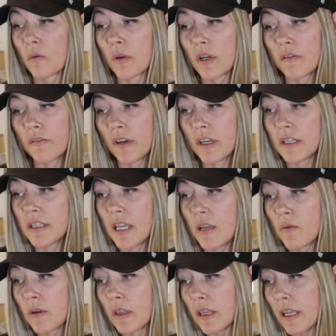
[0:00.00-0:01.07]
We're going to find a day
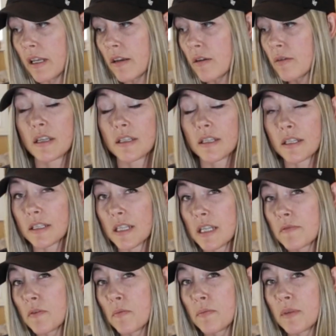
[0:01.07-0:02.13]
where Lino, a successful